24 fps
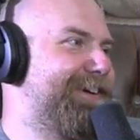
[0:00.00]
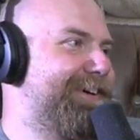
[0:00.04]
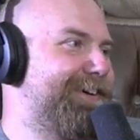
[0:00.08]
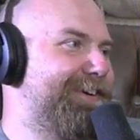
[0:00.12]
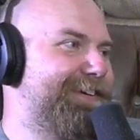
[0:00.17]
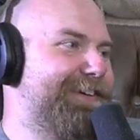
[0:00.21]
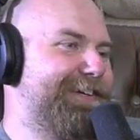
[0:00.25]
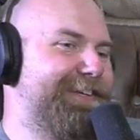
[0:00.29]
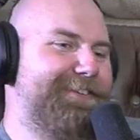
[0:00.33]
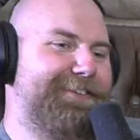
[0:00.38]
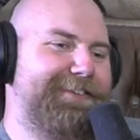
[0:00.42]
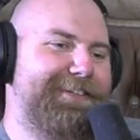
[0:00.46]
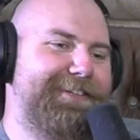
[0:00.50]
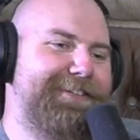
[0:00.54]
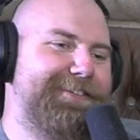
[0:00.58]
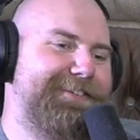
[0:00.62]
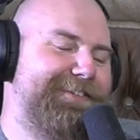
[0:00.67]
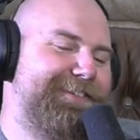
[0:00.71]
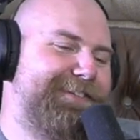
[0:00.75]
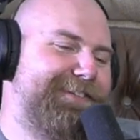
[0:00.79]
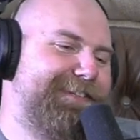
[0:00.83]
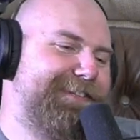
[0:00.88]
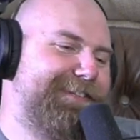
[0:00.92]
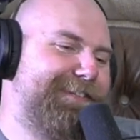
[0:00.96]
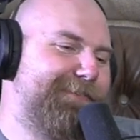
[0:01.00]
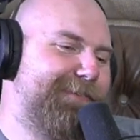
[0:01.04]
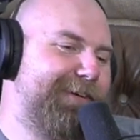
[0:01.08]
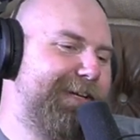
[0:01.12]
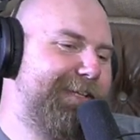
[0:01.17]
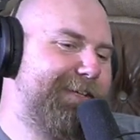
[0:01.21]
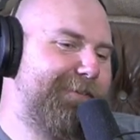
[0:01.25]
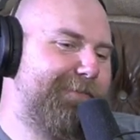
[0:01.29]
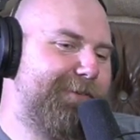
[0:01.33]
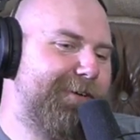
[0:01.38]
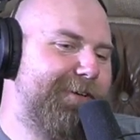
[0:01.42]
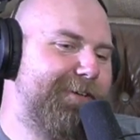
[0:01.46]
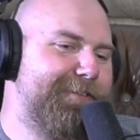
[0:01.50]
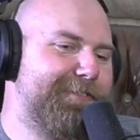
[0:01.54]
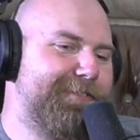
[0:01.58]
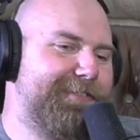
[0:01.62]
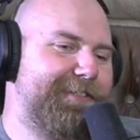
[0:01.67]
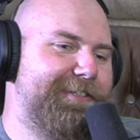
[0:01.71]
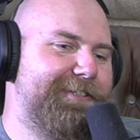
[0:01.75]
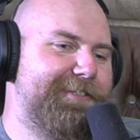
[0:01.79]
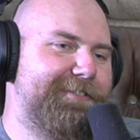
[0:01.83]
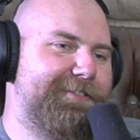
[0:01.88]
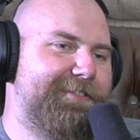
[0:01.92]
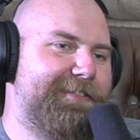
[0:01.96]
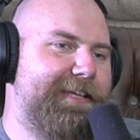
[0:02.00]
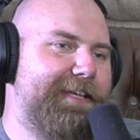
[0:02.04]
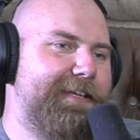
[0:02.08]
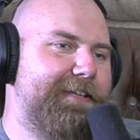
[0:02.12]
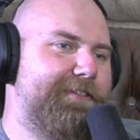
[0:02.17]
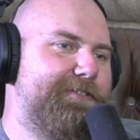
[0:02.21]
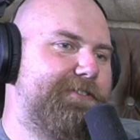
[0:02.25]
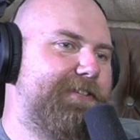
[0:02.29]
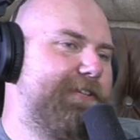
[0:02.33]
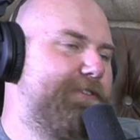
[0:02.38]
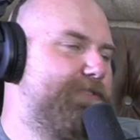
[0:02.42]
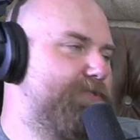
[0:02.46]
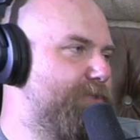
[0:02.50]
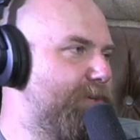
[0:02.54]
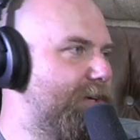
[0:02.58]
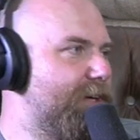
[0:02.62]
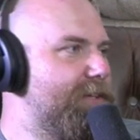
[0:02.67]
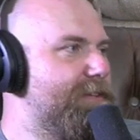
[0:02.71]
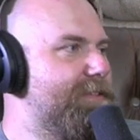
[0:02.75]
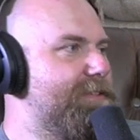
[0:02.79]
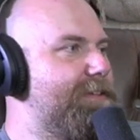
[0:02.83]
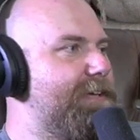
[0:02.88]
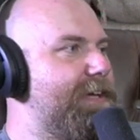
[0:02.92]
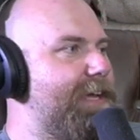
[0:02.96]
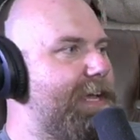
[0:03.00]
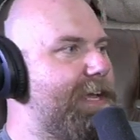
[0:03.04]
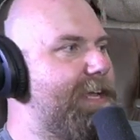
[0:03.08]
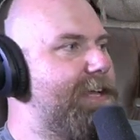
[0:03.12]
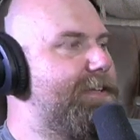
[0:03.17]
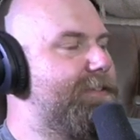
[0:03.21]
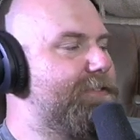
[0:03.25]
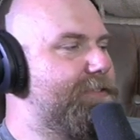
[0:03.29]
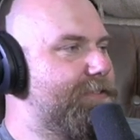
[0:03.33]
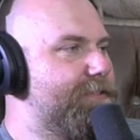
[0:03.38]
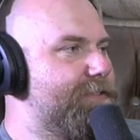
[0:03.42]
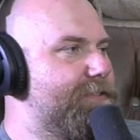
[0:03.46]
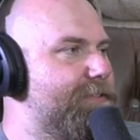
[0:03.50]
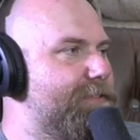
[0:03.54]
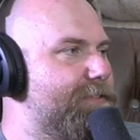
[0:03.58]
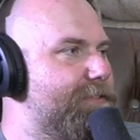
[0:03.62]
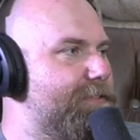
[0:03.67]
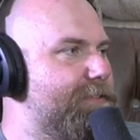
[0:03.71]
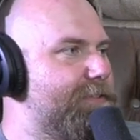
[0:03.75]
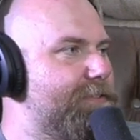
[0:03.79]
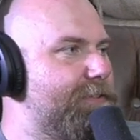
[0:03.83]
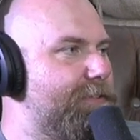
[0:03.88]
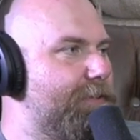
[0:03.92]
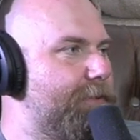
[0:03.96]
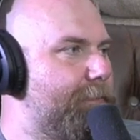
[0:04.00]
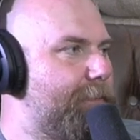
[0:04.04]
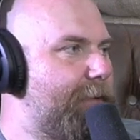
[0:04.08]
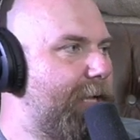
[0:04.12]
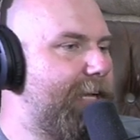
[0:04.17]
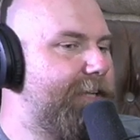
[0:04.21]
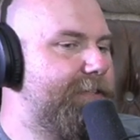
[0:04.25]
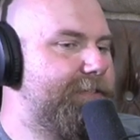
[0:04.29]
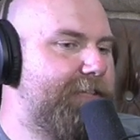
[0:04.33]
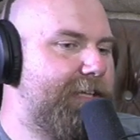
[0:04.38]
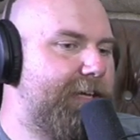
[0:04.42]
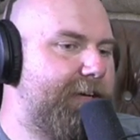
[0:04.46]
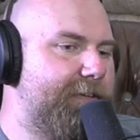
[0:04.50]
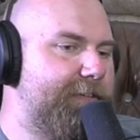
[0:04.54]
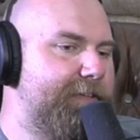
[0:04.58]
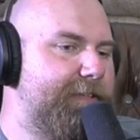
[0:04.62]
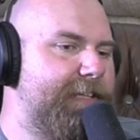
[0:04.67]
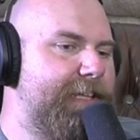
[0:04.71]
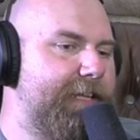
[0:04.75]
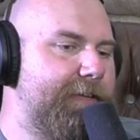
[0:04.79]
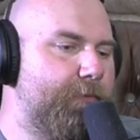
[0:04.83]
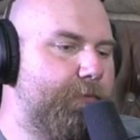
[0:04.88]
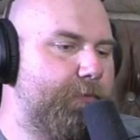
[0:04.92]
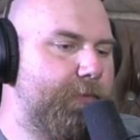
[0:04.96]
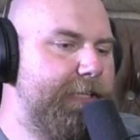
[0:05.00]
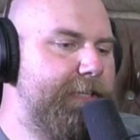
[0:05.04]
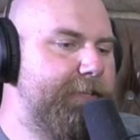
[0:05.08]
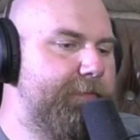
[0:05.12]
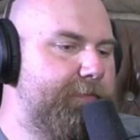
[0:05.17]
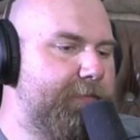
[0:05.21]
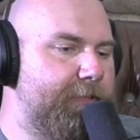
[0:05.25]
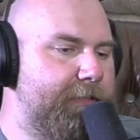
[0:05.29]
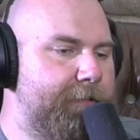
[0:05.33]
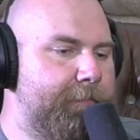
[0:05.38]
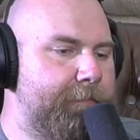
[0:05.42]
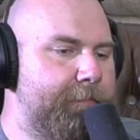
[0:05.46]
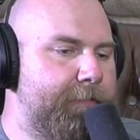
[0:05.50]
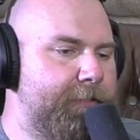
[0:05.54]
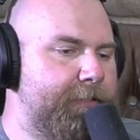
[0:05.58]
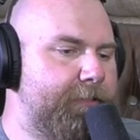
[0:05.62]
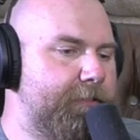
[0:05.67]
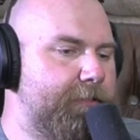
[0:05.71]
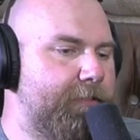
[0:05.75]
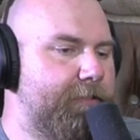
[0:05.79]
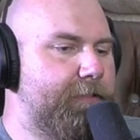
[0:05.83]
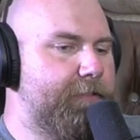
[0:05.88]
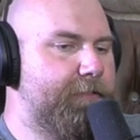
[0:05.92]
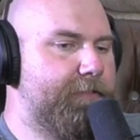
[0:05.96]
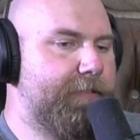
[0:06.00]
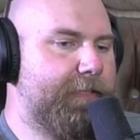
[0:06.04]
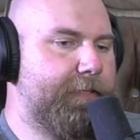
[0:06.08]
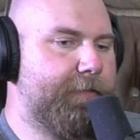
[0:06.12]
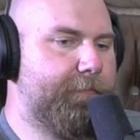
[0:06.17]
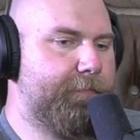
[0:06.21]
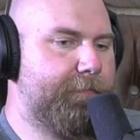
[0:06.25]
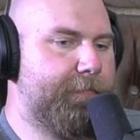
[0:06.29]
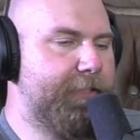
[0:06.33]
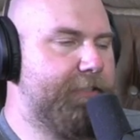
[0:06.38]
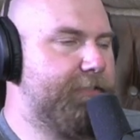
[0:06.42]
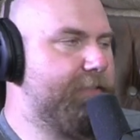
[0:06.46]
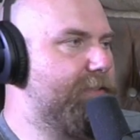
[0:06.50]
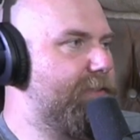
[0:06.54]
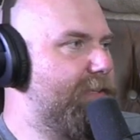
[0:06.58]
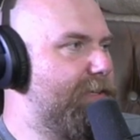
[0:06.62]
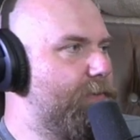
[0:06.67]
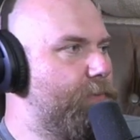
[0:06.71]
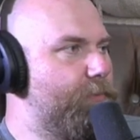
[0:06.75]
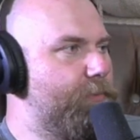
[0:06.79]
No, I don't either. The way that works is they drug the ants so they're passed out, and then they weave them into these basically like